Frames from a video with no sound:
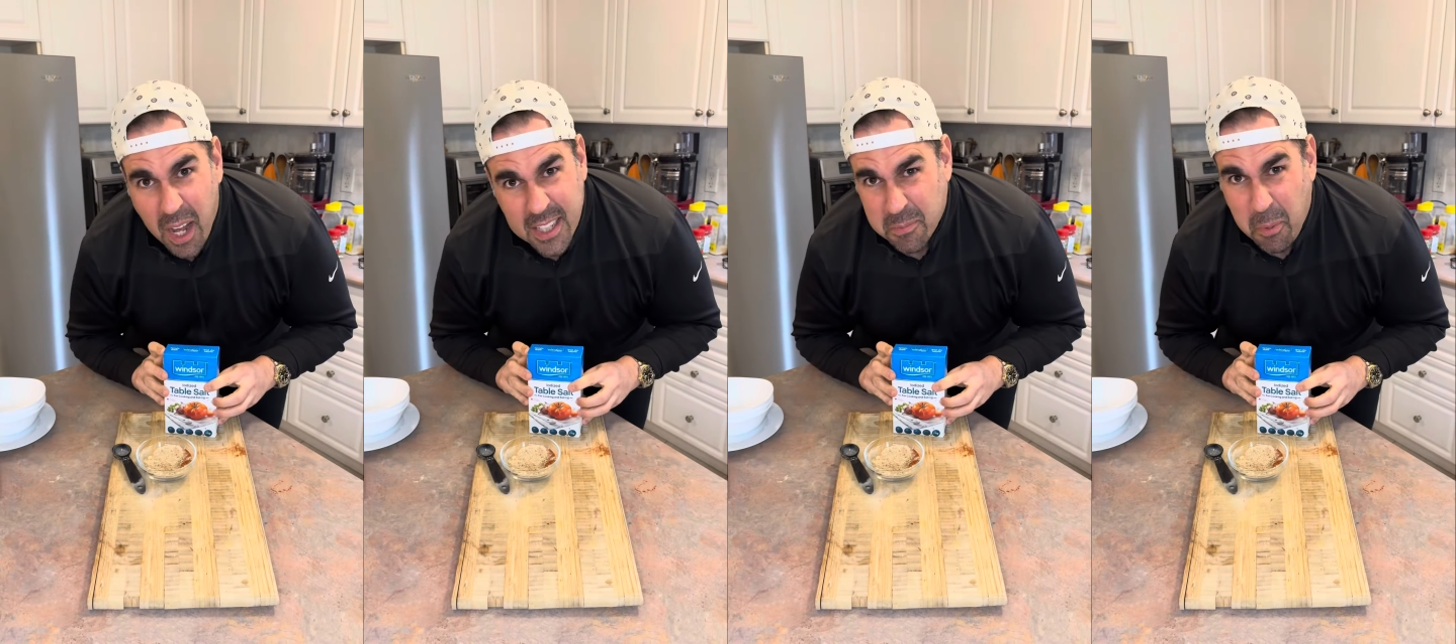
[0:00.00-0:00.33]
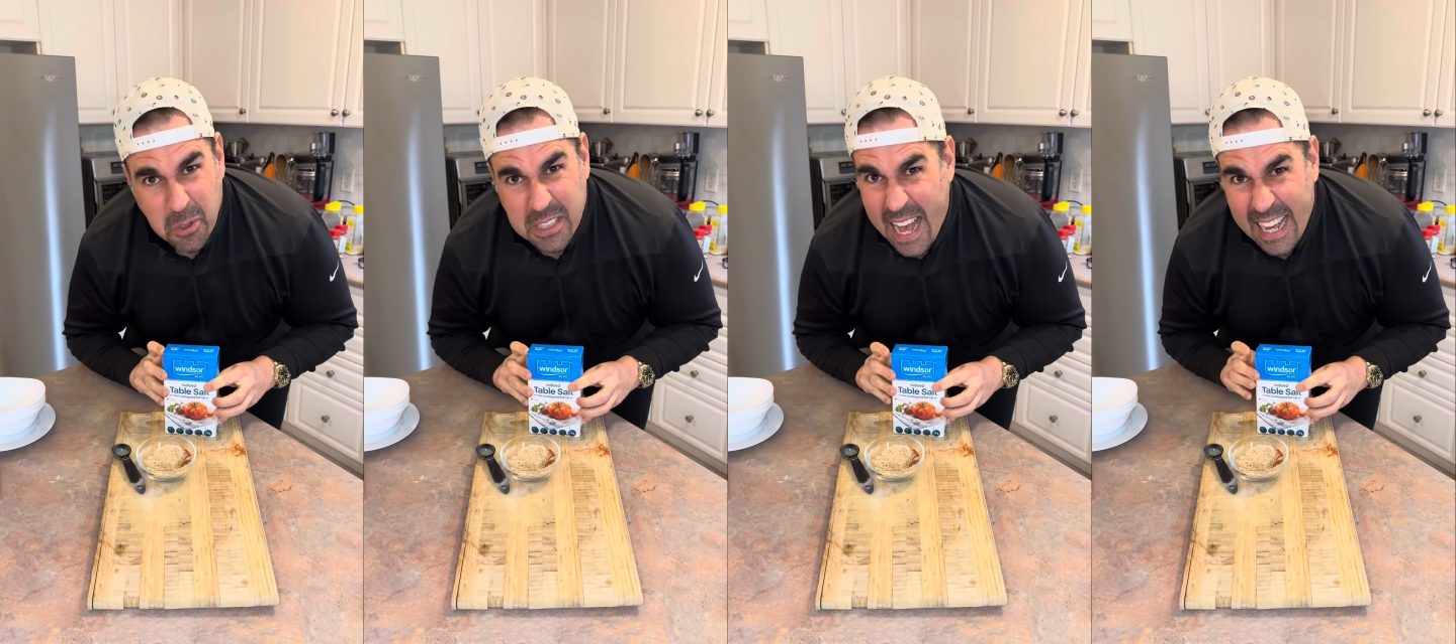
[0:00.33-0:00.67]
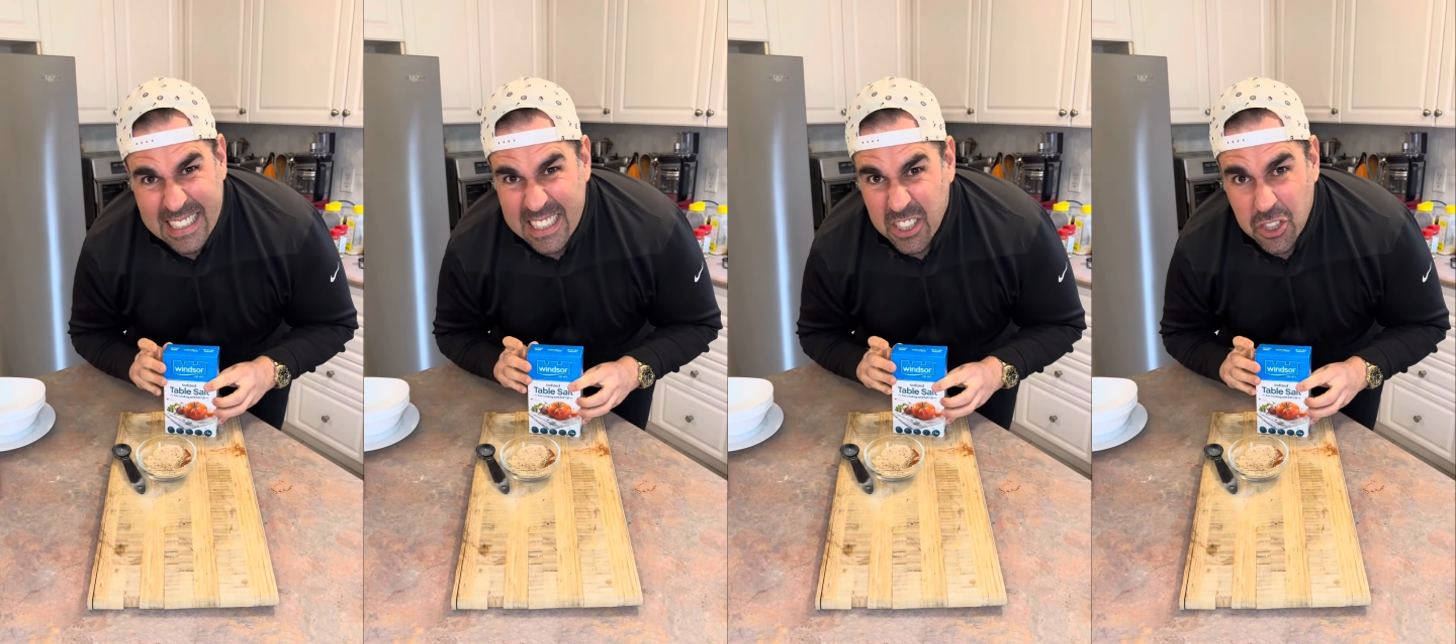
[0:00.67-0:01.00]
not supposed to add
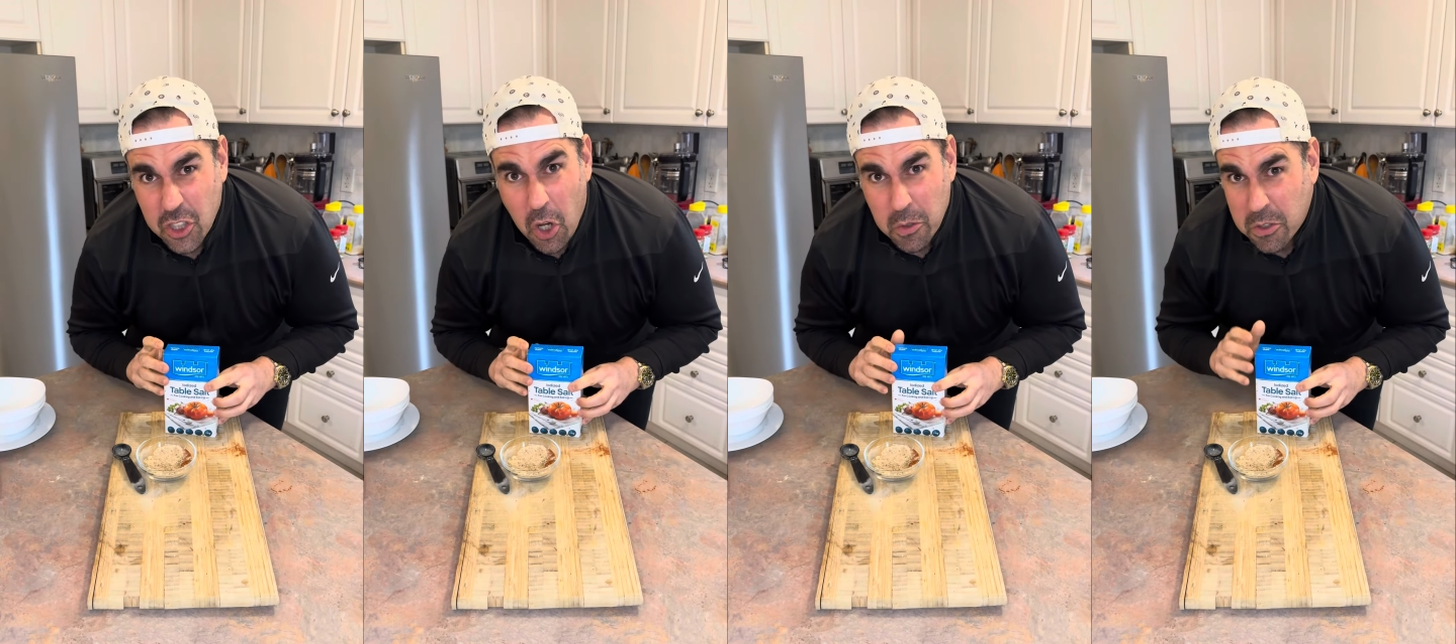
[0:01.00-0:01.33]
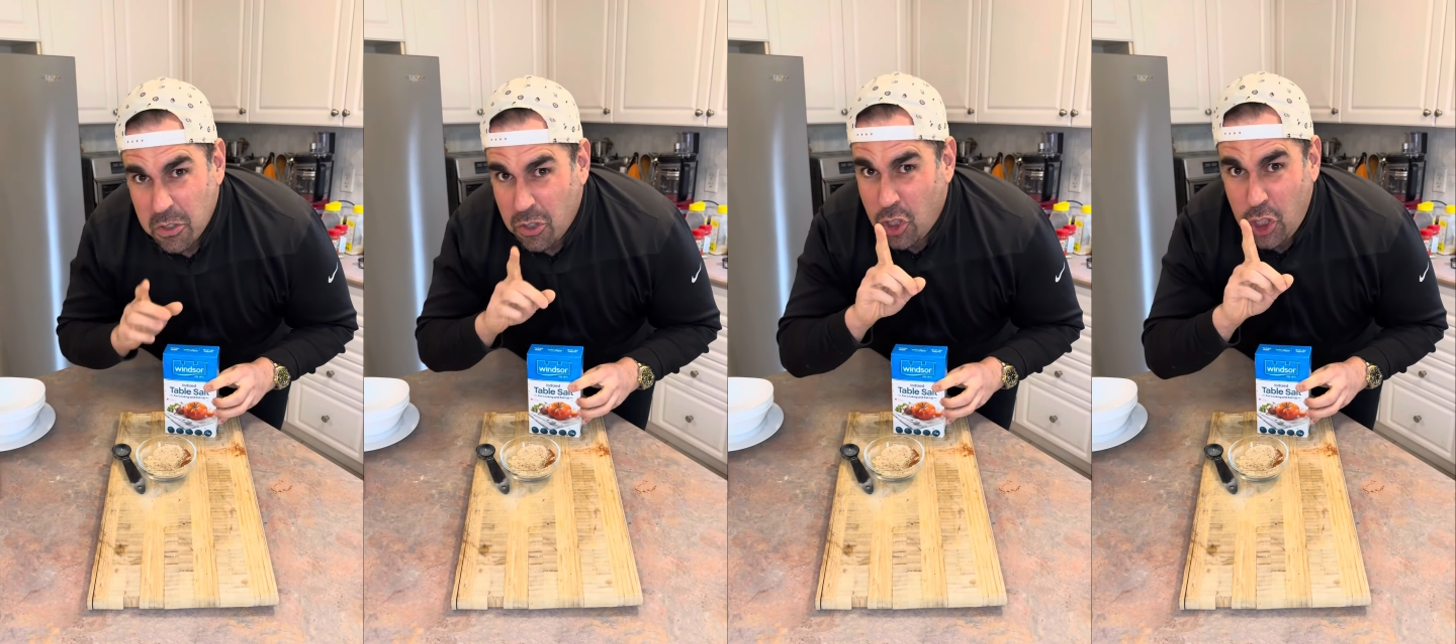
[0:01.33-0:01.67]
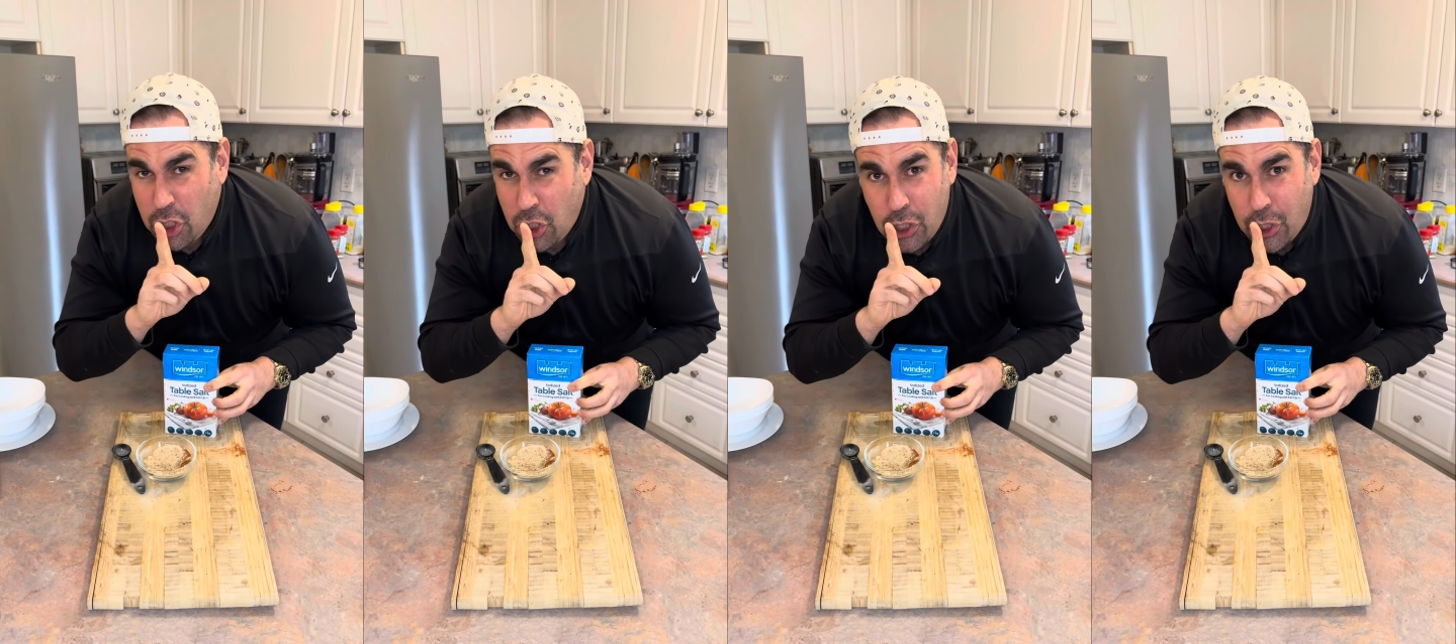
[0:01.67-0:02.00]
any salt.
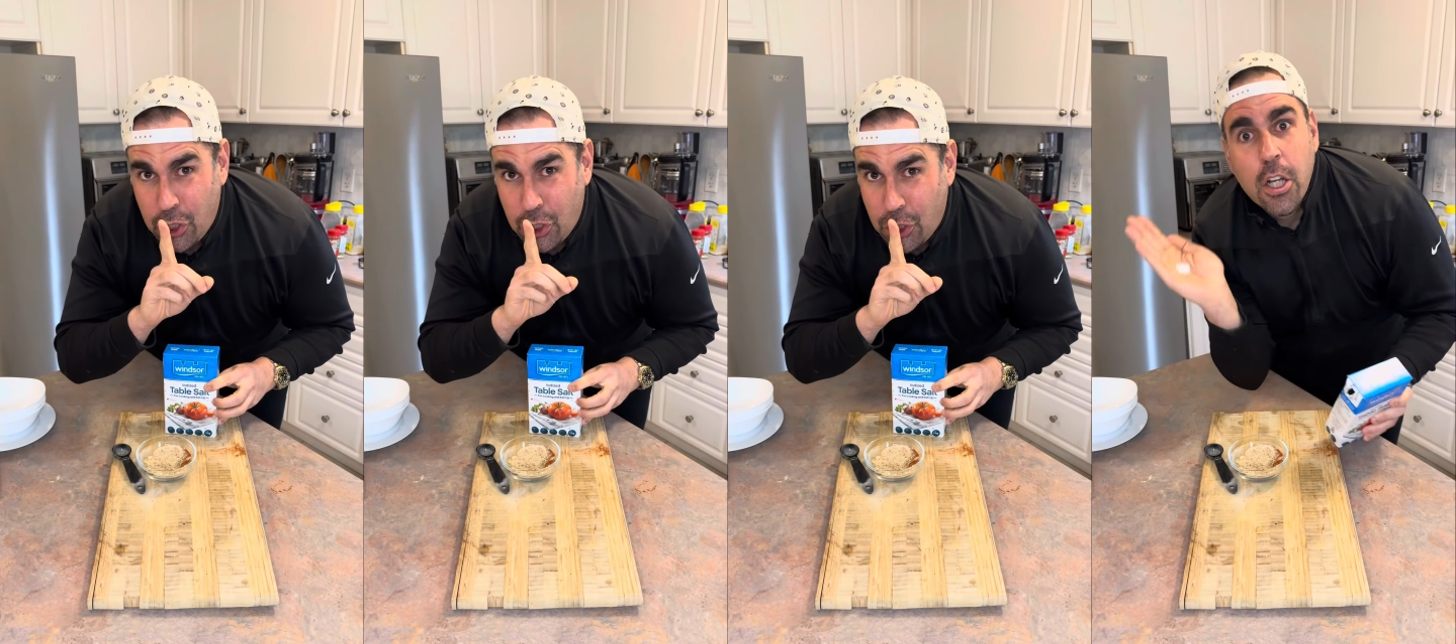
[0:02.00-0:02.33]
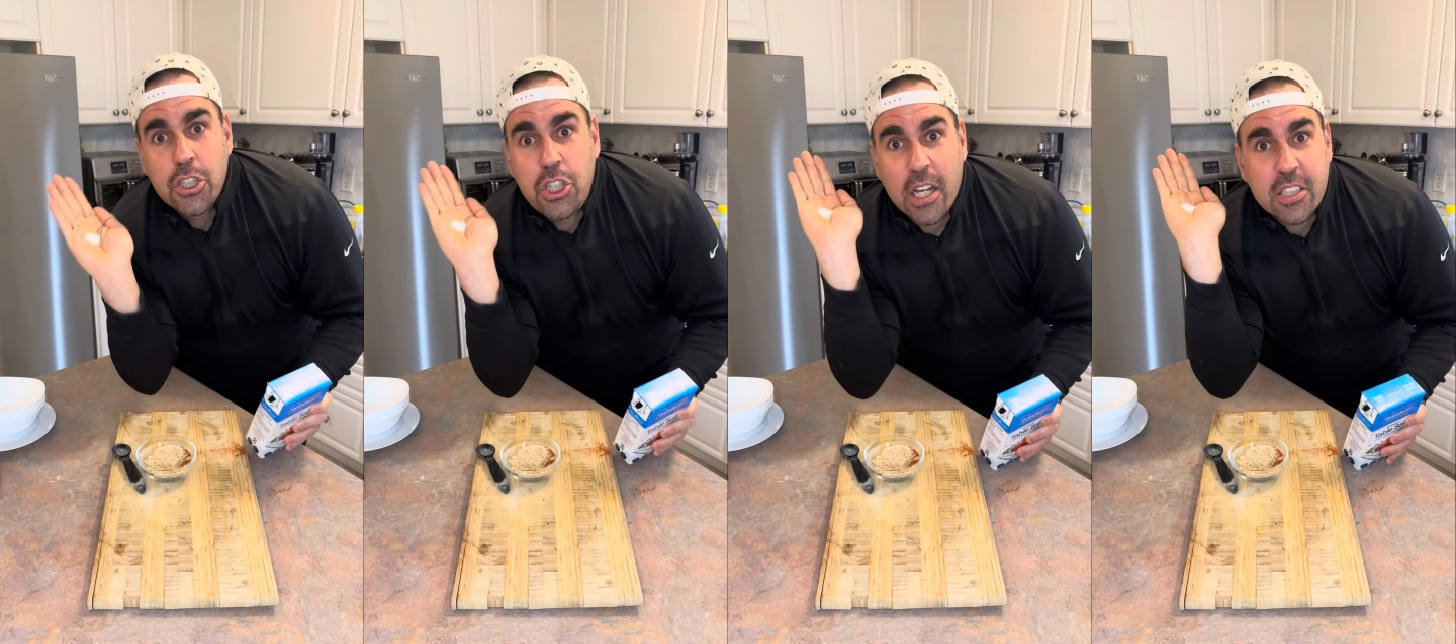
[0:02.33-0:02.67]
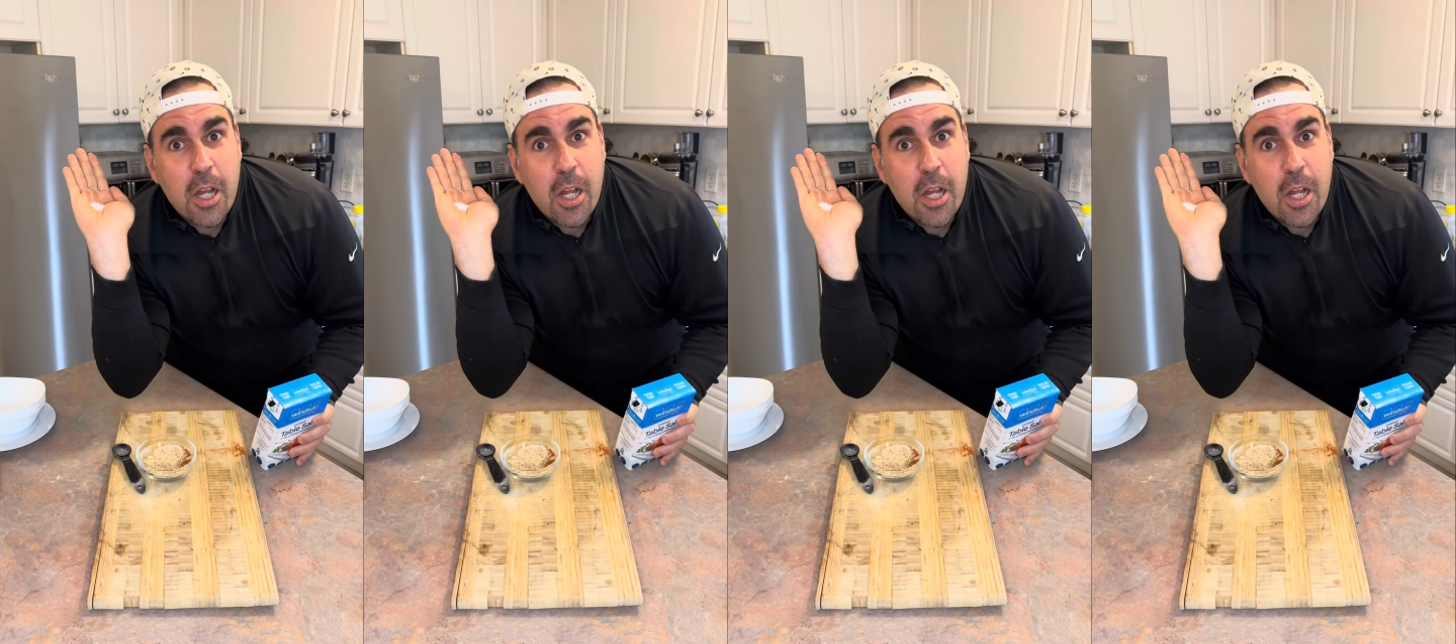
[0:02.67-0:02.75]
Just